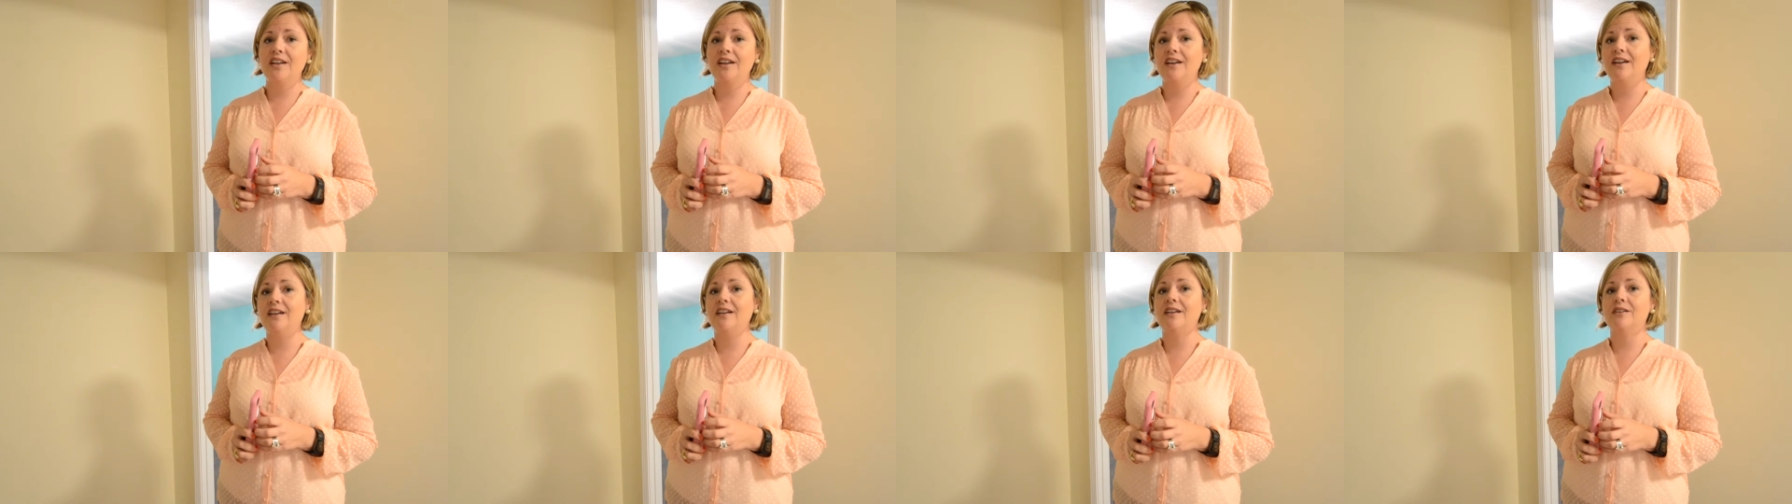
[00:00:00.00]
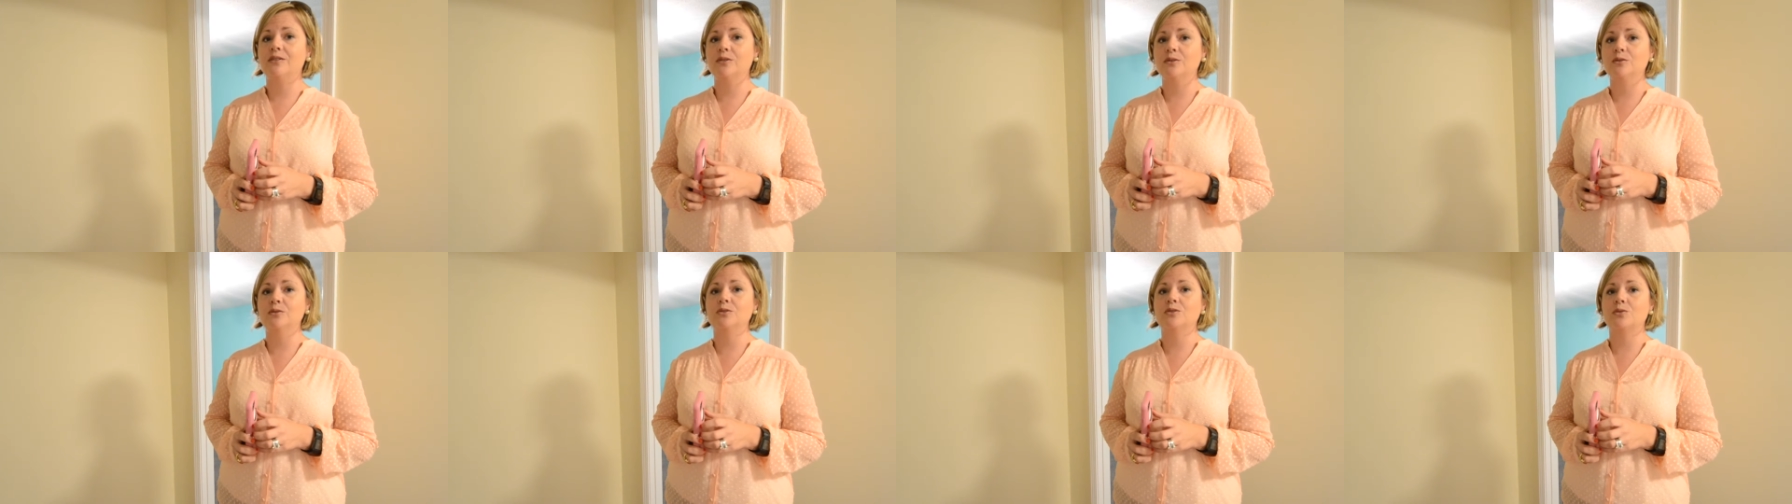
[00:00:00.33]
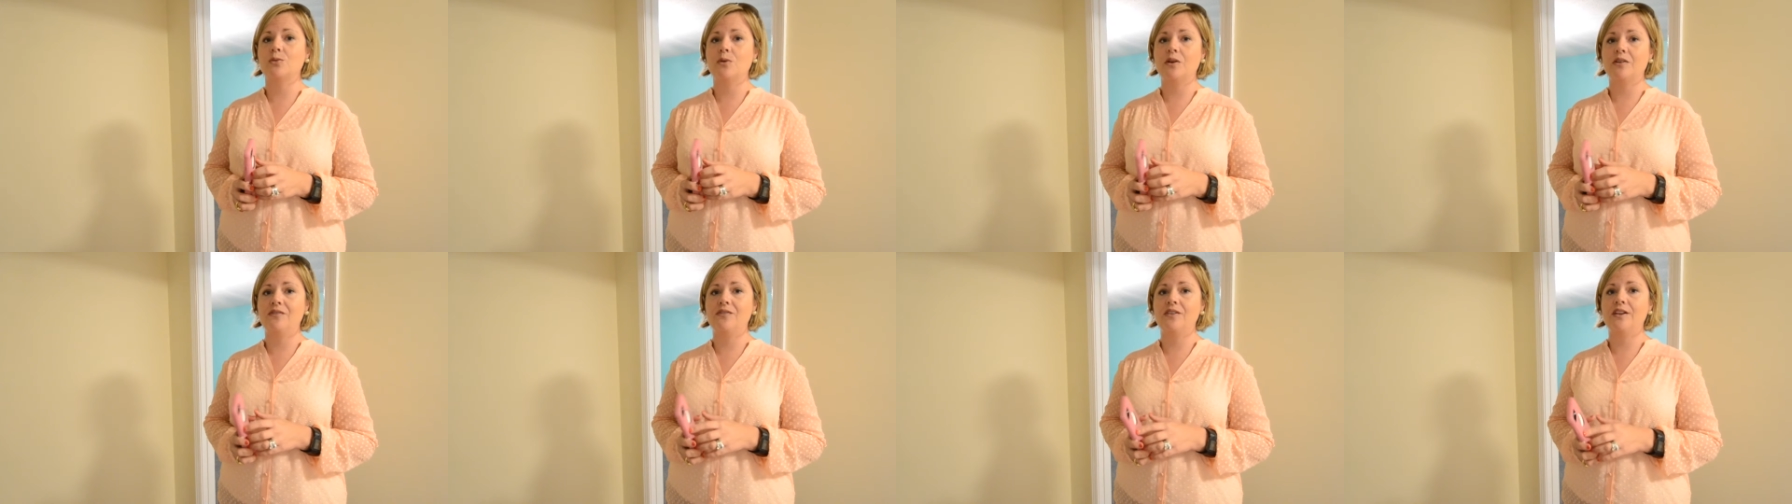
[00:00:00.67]
heated and cooled
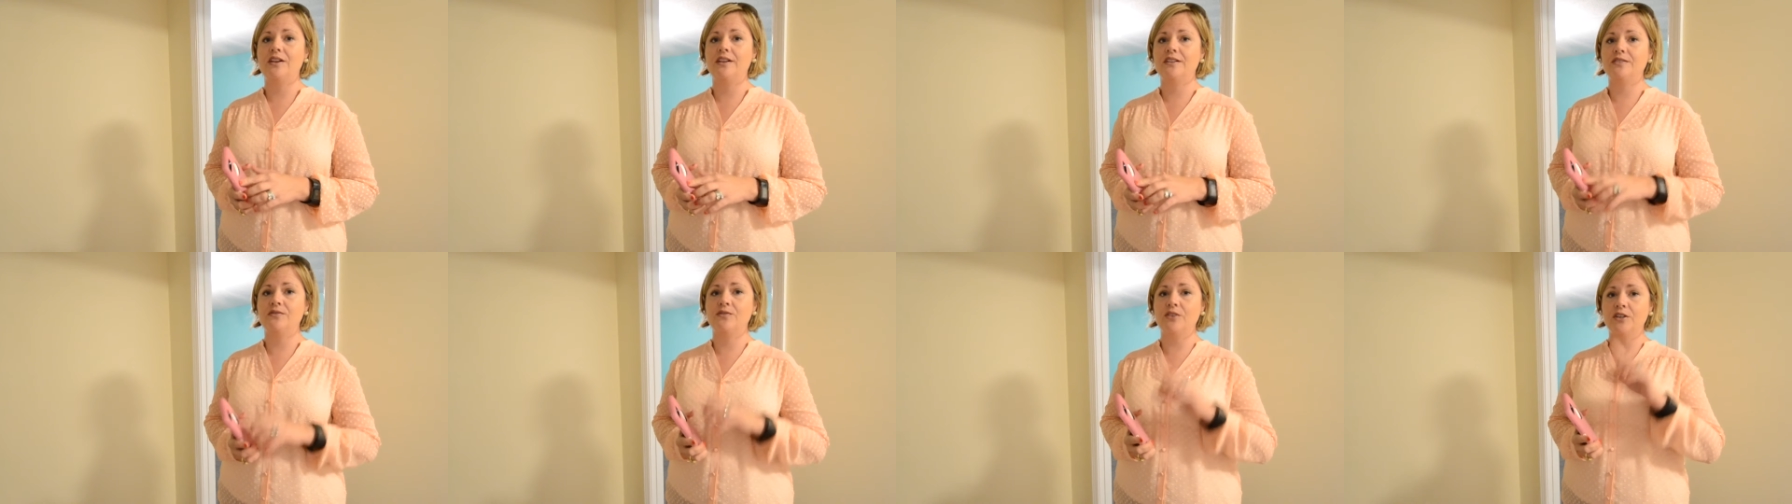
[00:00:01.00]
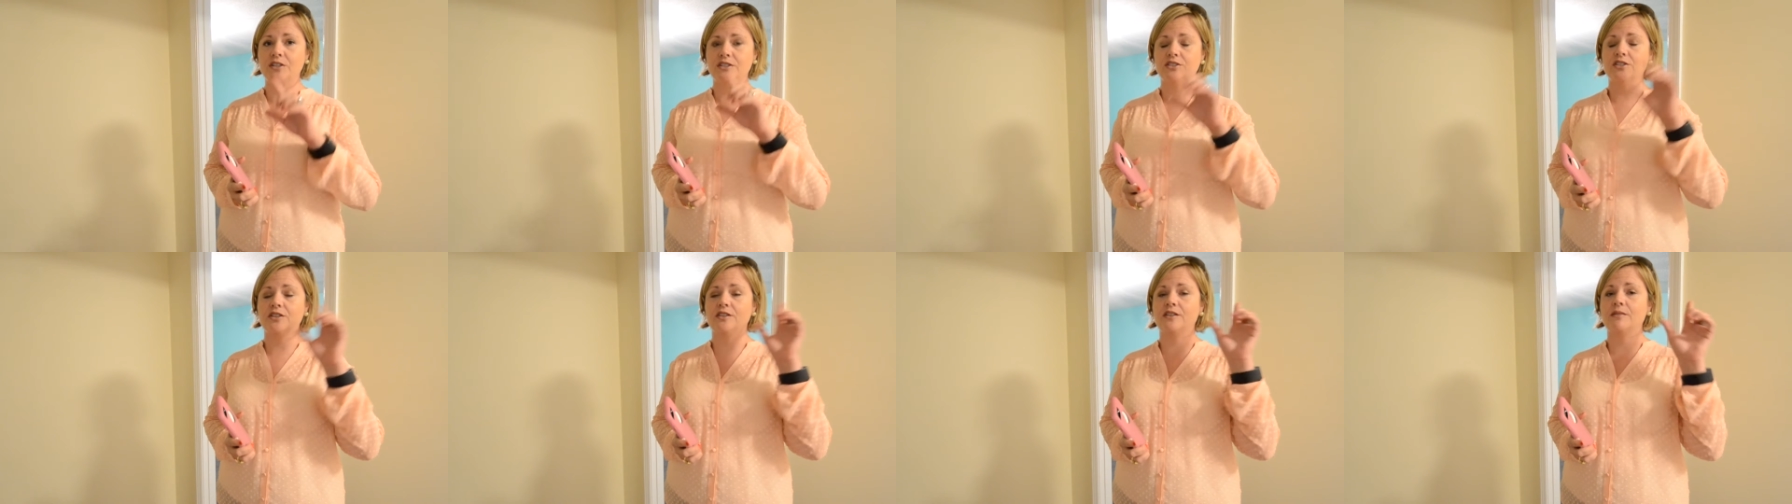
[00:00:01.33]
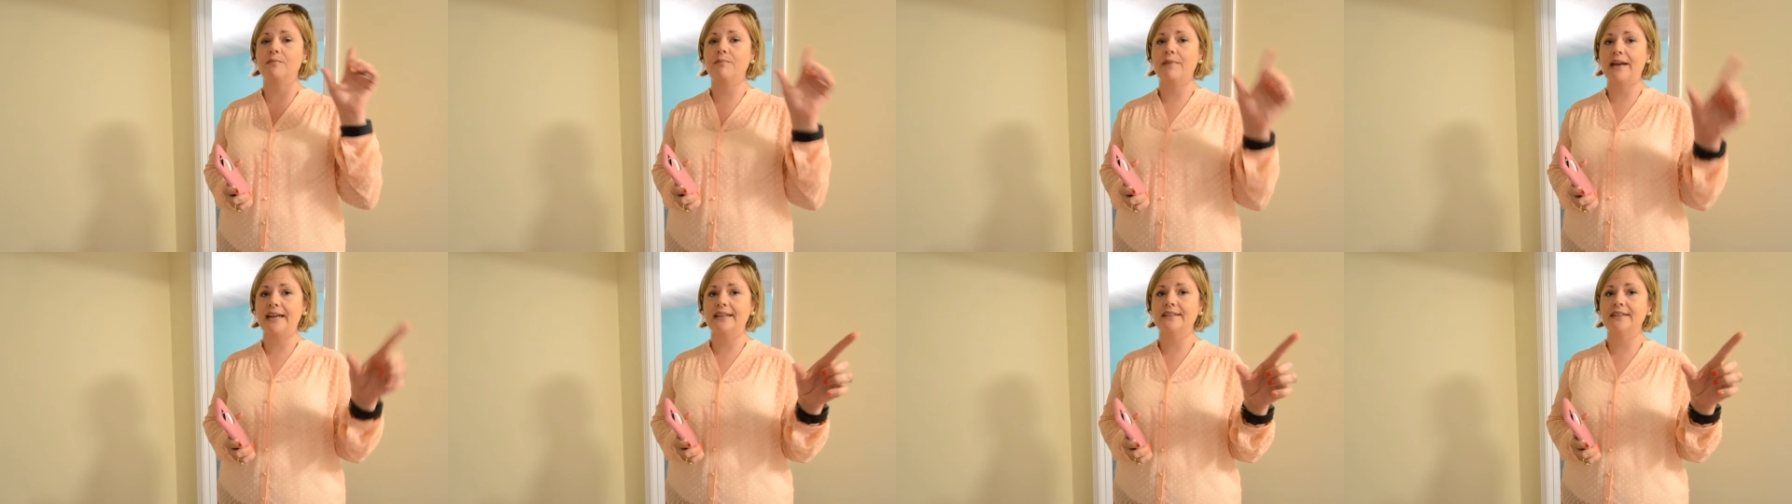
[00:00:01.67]
square feet footage on
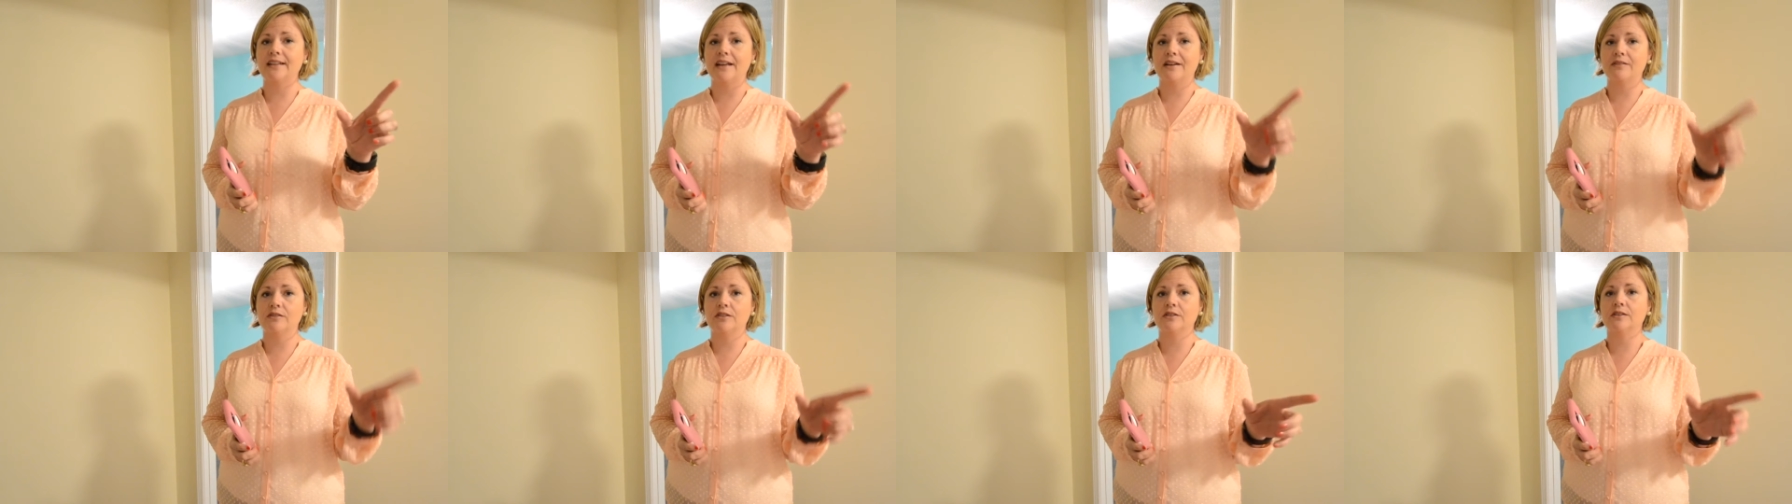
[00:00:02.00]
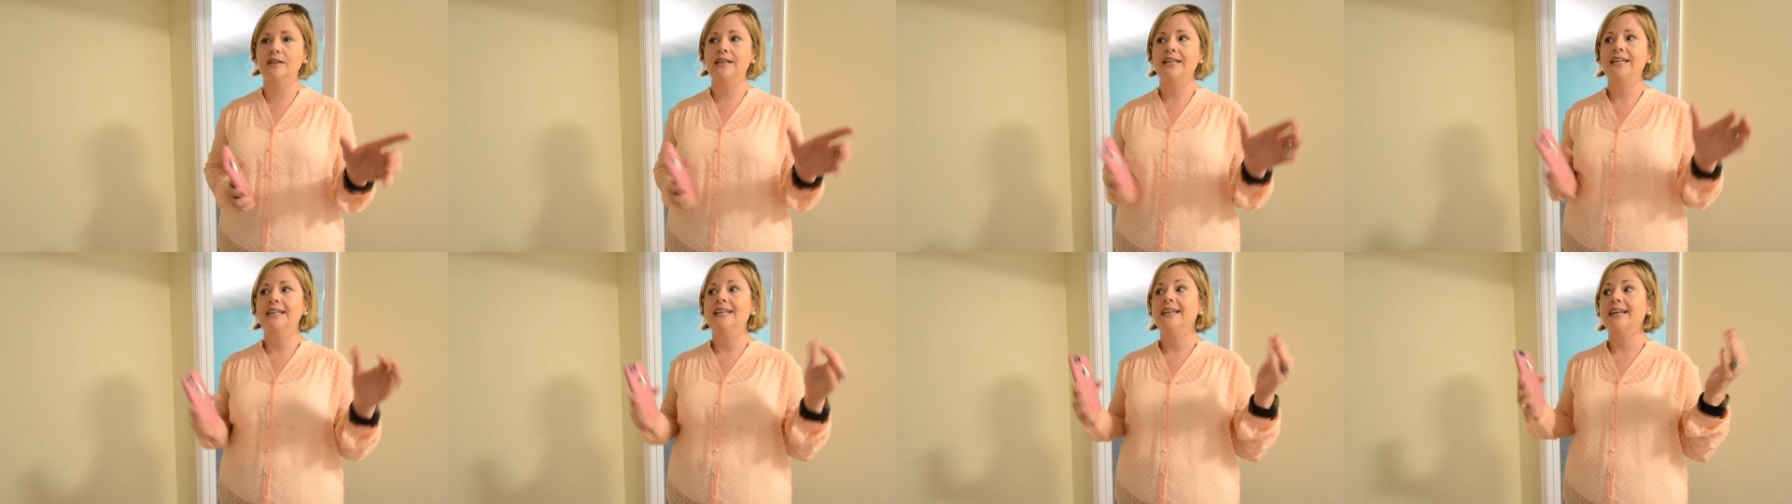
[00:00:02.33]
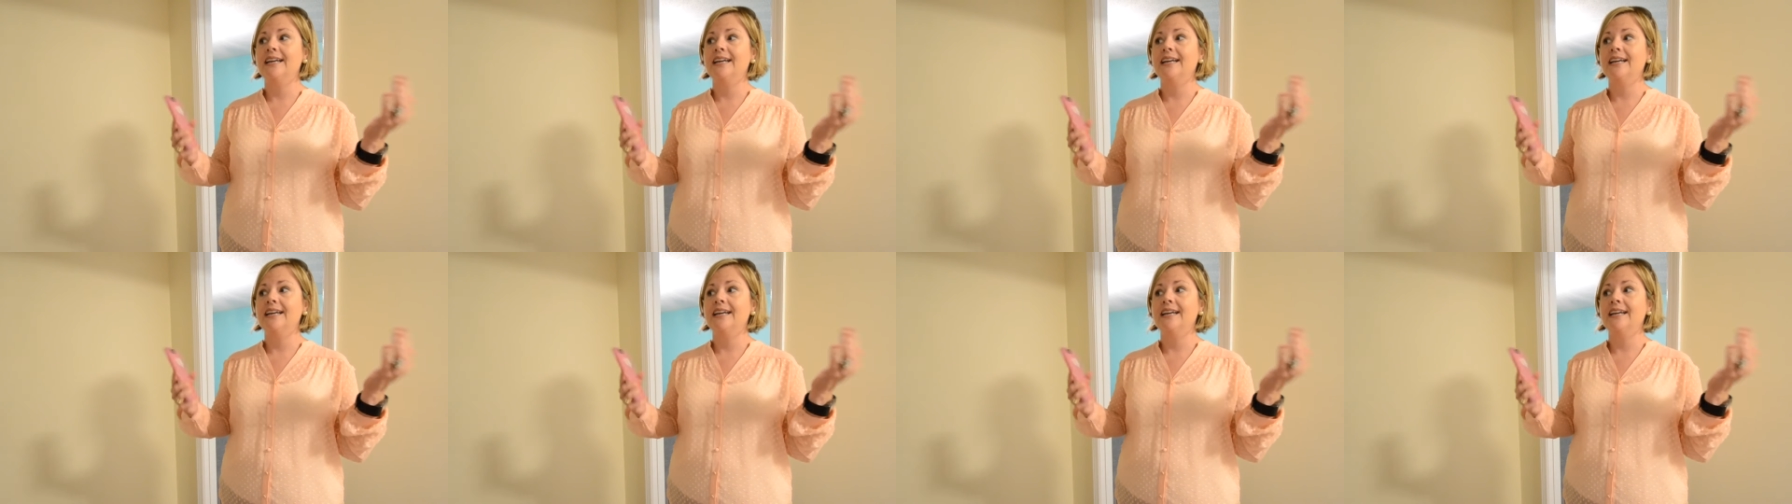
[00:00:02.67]
the main level,